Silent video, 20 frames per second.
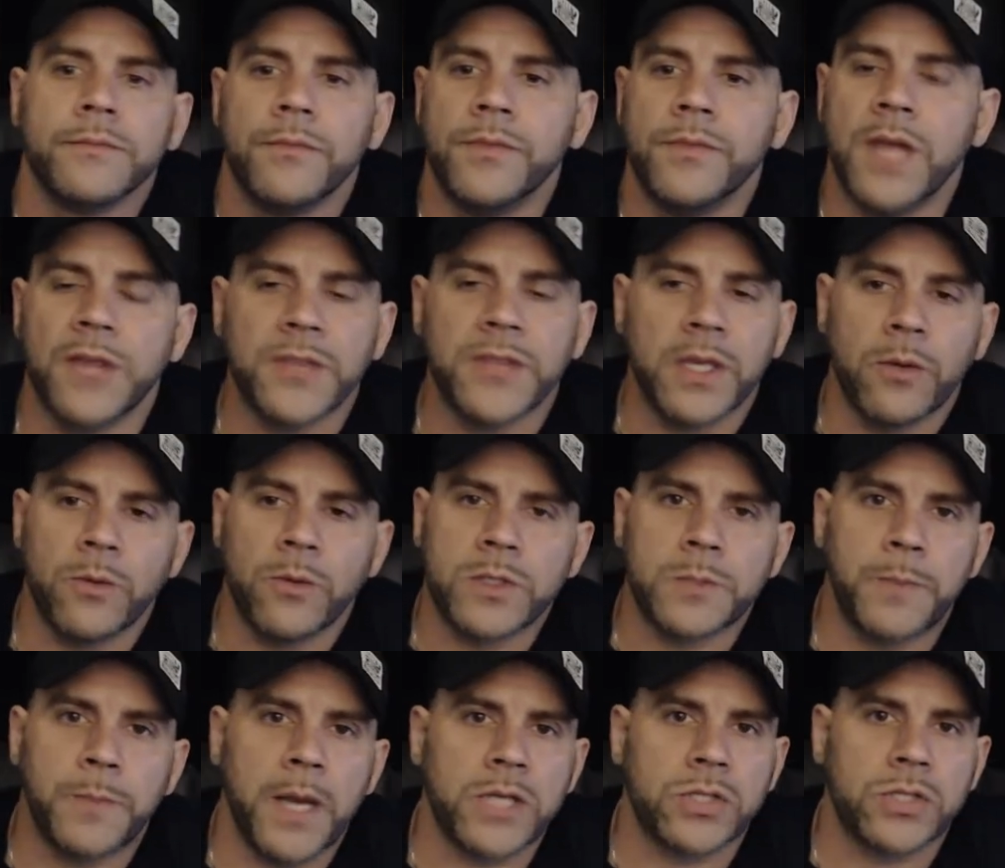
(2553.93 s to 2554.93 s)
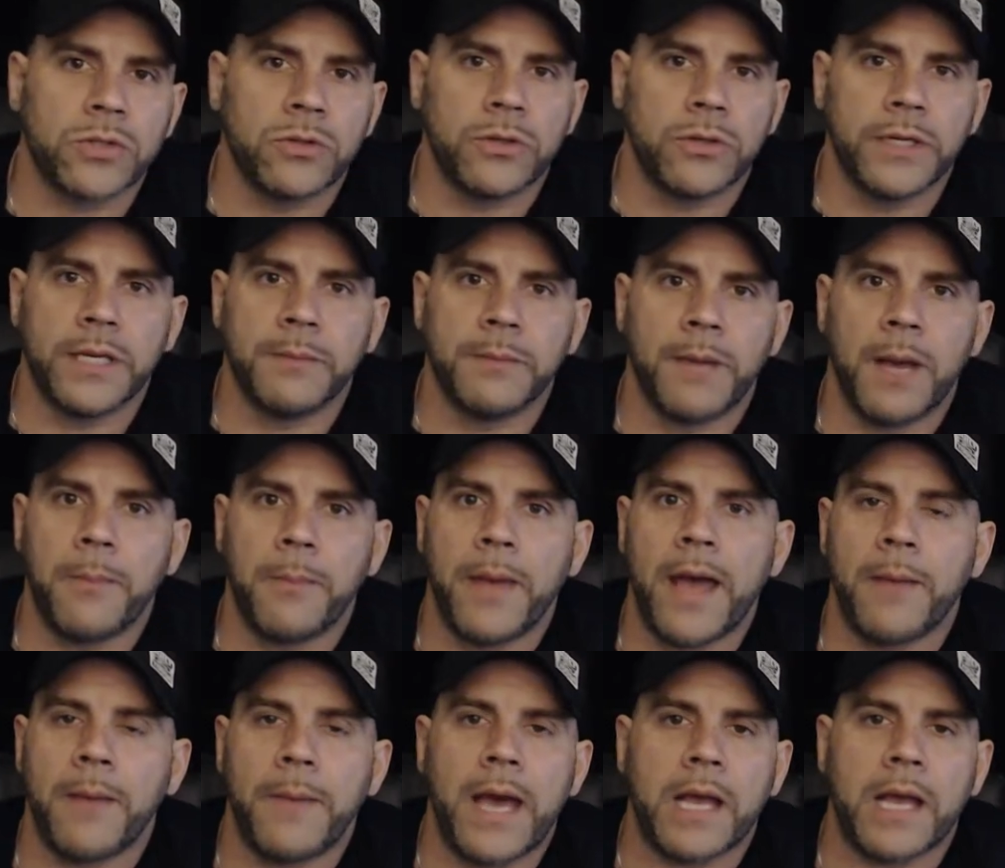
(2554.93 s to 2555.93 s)
Nothing was special in my
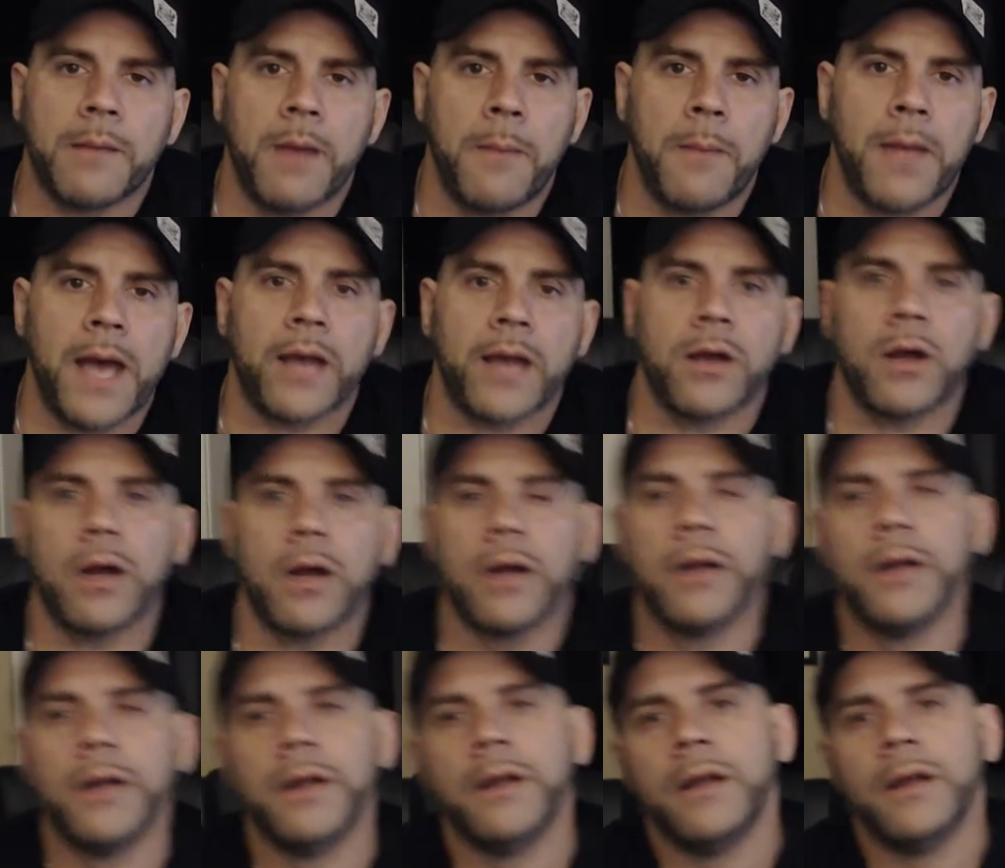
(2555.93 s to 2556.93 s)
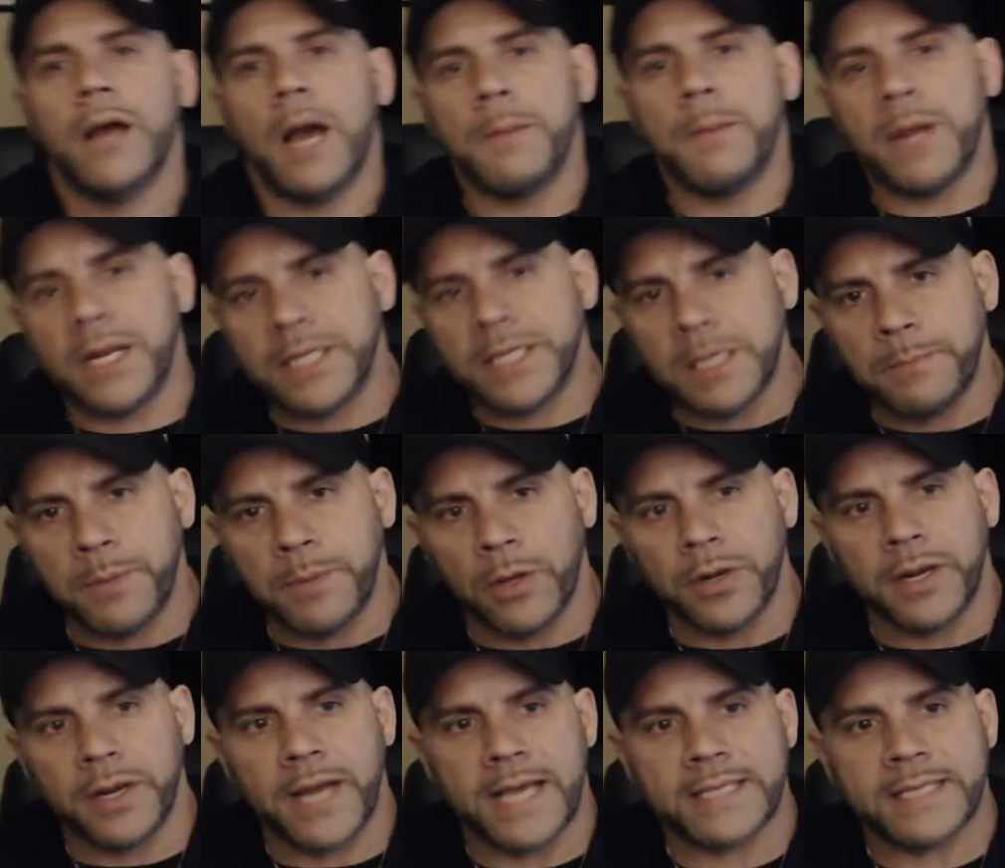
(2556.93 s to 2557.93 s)
back back of my black car. I mean, I did build
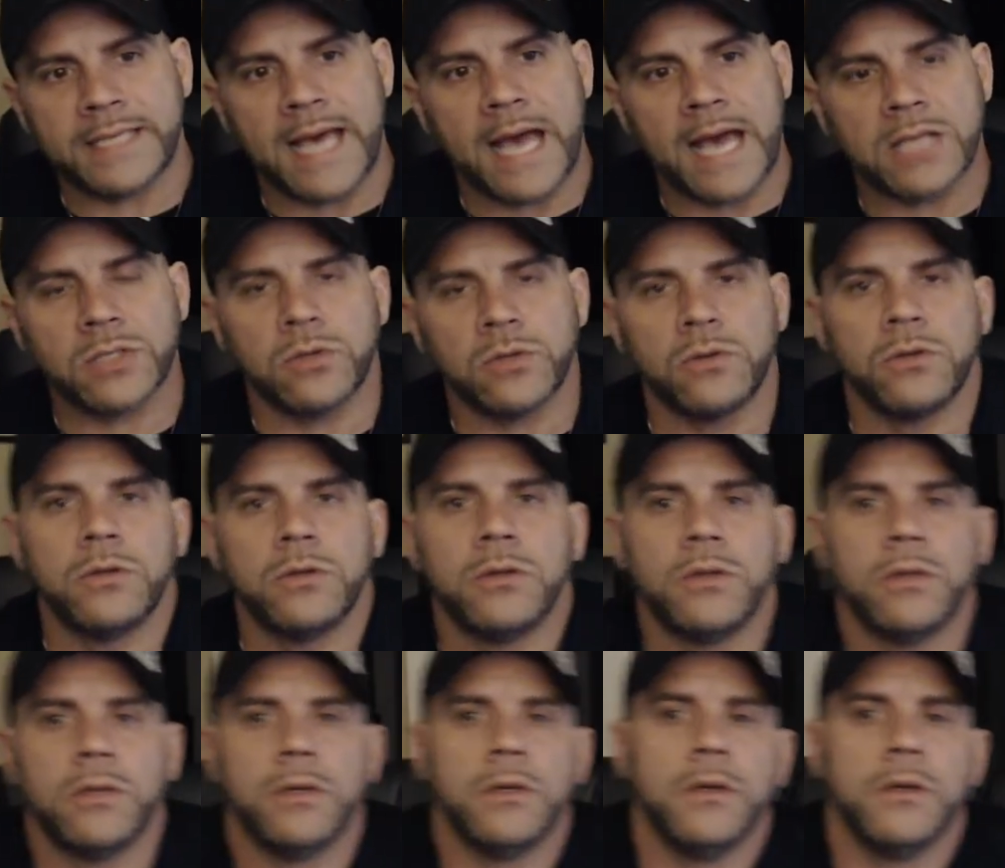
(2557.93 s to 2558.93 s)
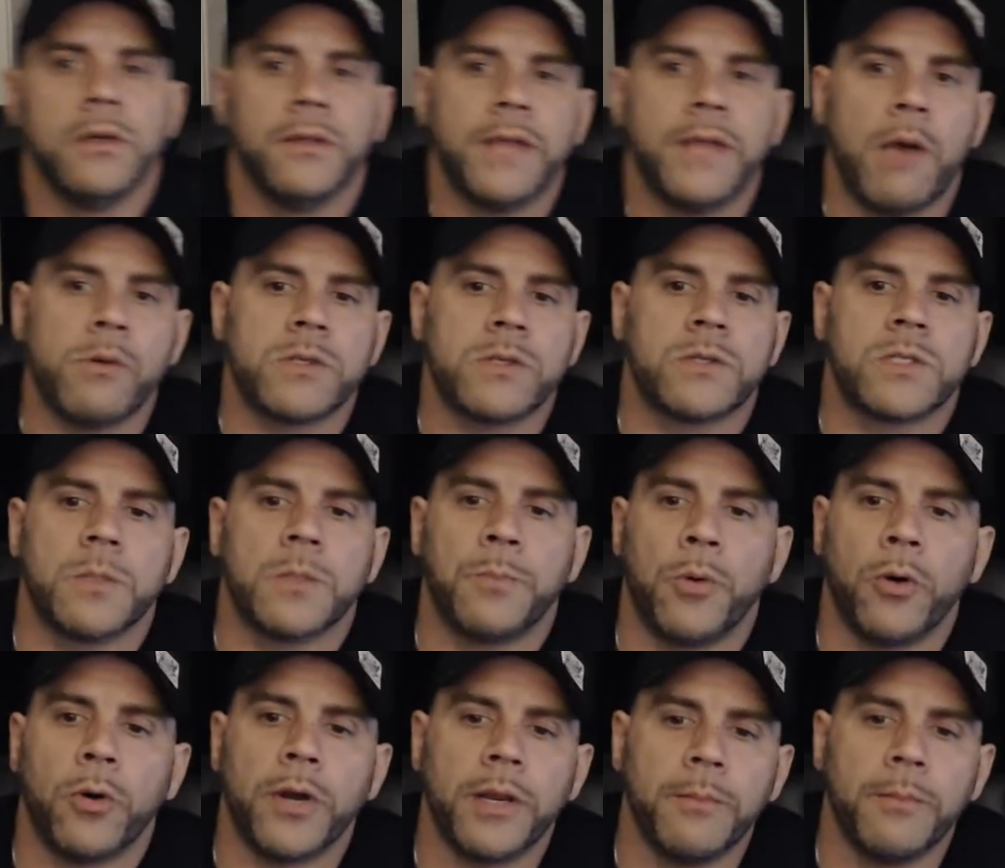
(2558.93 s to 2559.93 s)
a nice axle that was
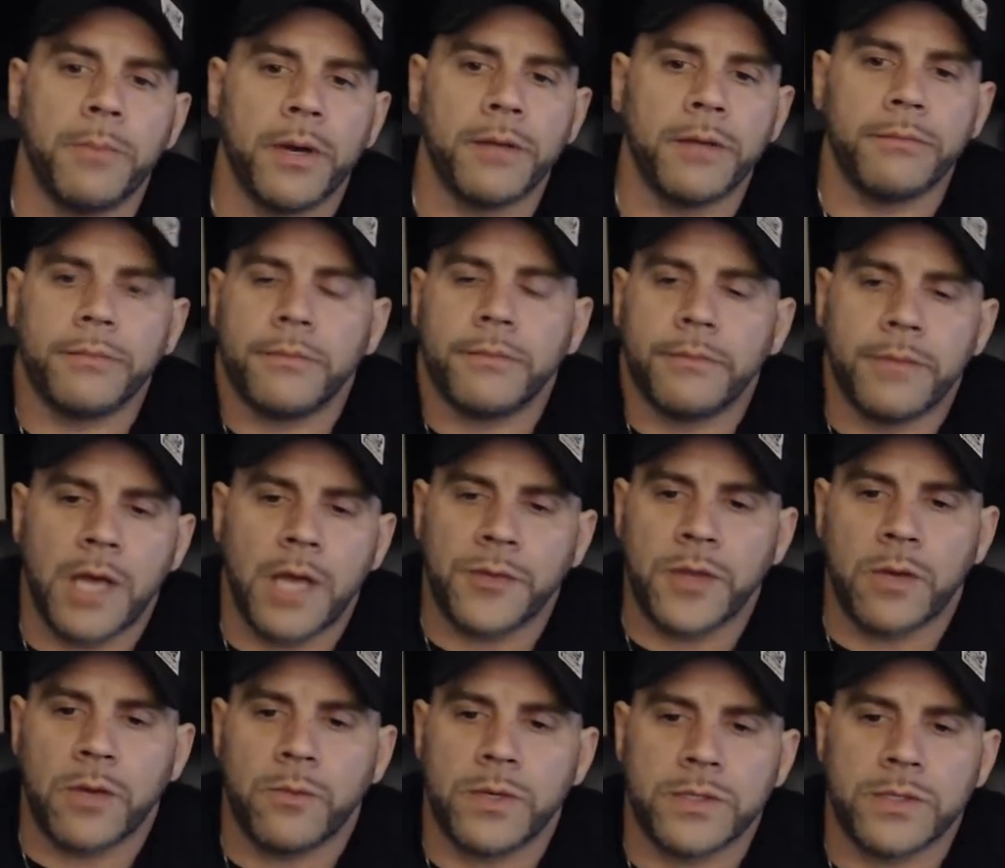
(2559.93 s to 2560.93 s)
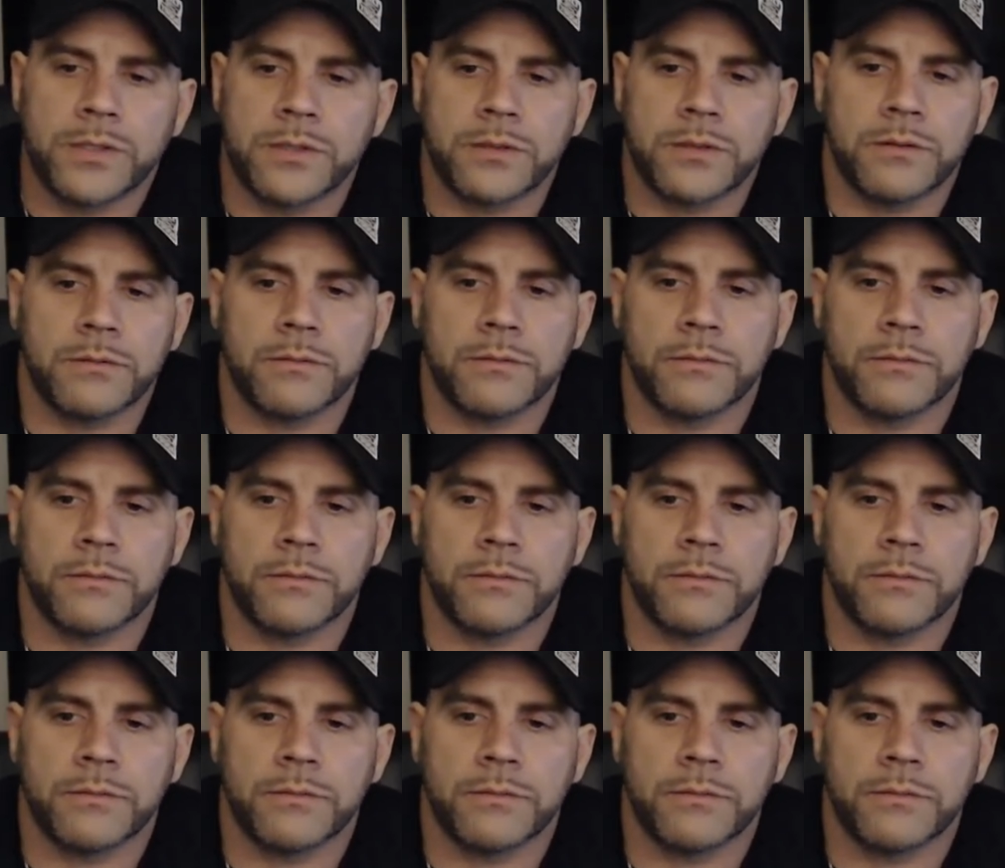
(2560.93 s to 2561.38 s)
supported, but nothing was